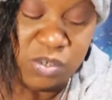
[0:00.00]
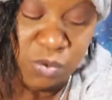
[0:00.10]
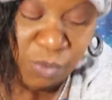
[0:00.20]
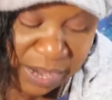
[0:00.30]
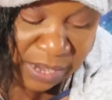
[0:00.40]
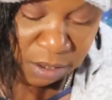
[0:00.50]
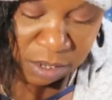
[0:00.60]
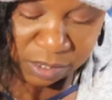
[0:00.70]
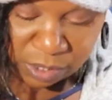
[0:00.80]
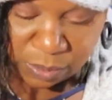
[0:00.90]
to rain
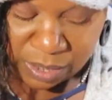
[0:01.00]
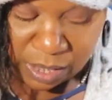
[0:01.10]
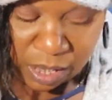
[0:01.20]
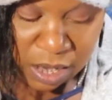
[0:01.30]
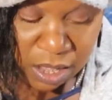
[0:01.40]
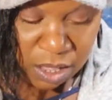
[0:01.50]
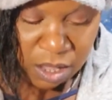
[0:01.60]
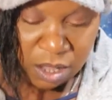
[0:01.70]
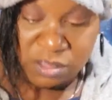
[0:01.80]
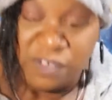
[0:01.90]
on you here.
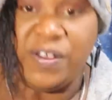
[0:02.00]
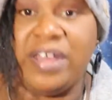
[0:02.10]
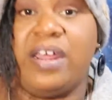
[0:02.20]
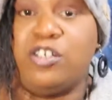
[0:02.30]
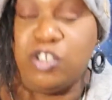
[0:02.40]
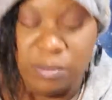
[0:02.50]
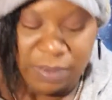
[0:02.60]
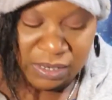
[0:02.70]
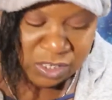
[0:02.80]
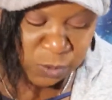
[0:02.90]
The financial
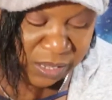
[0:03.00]
abundance